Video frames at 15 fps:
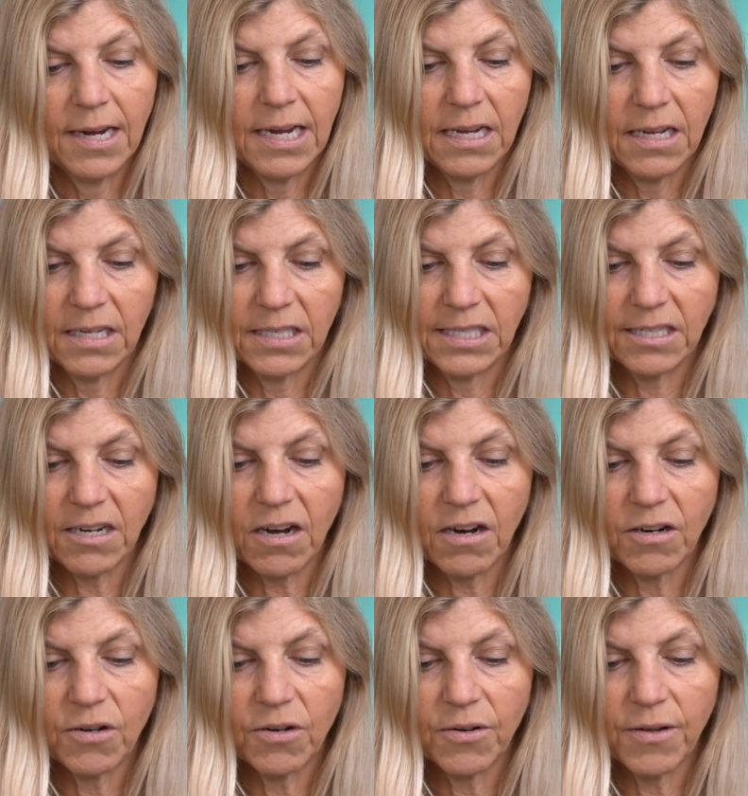is
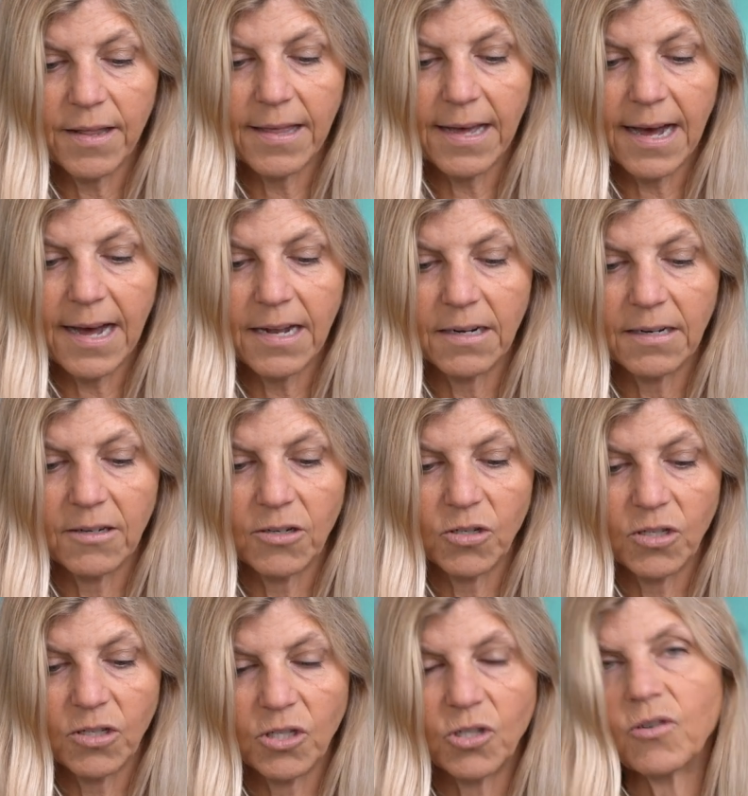toggle that
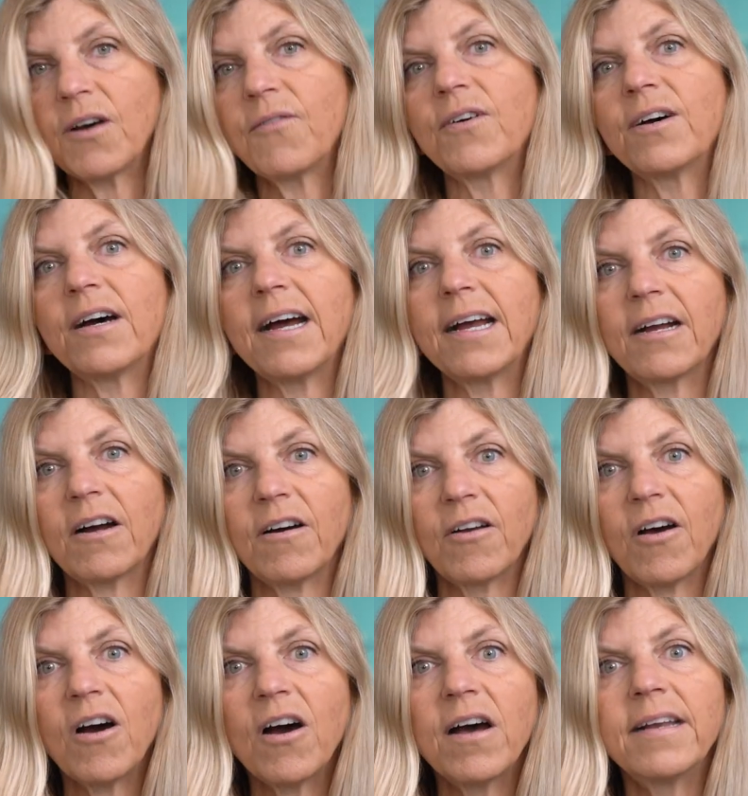Strava icon
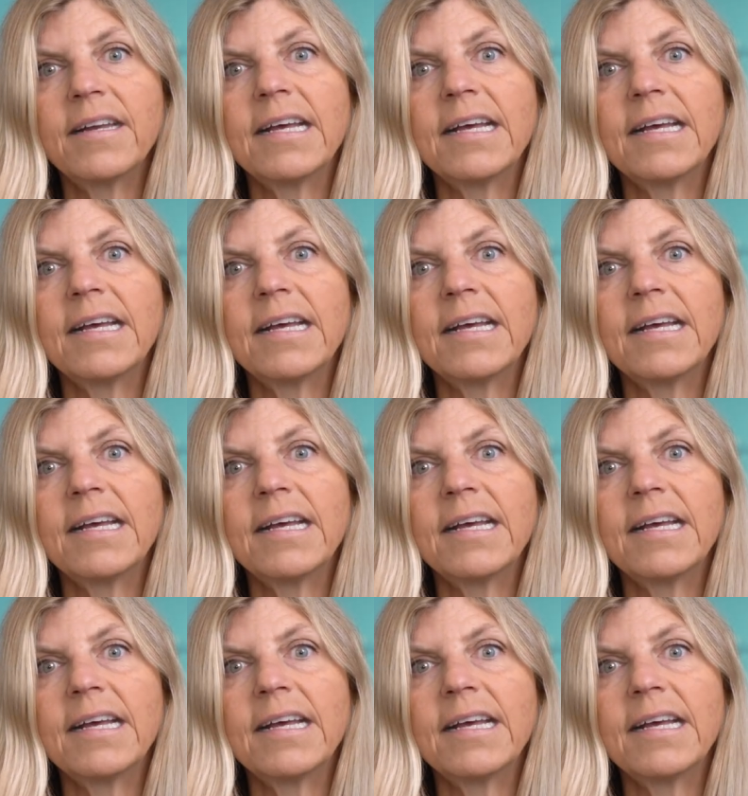on,